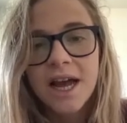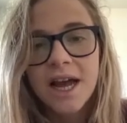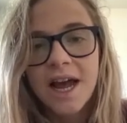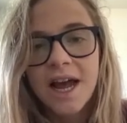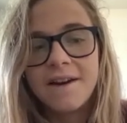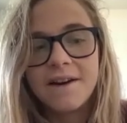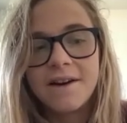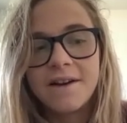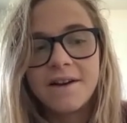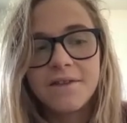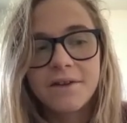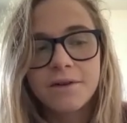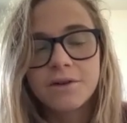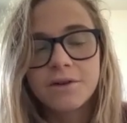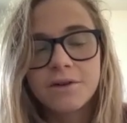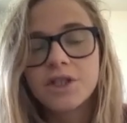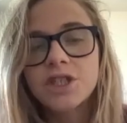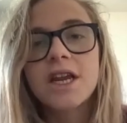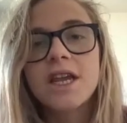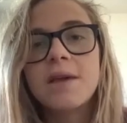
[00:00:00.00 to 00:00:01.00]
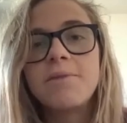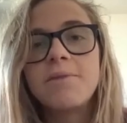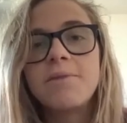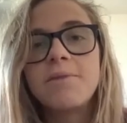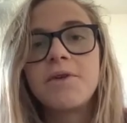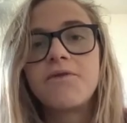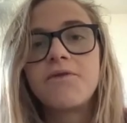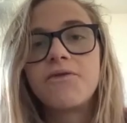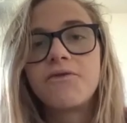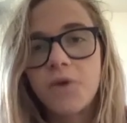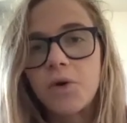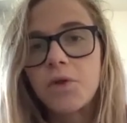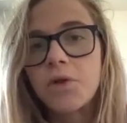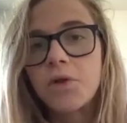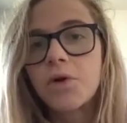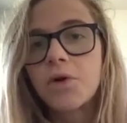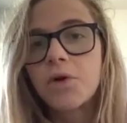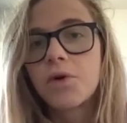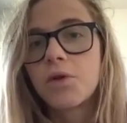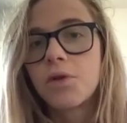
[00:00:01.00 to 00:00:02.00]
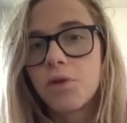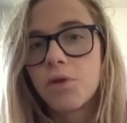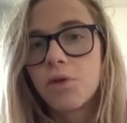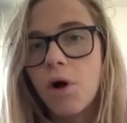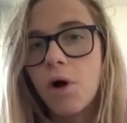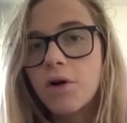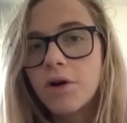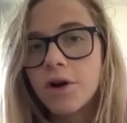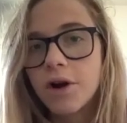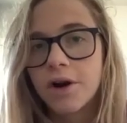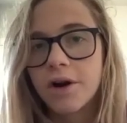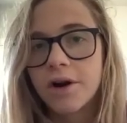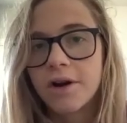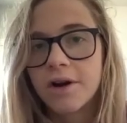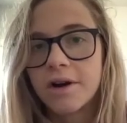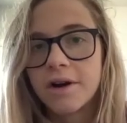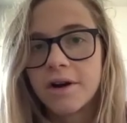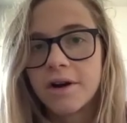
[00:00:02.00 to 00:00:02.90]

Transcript: and they're just going to keep you fuller longer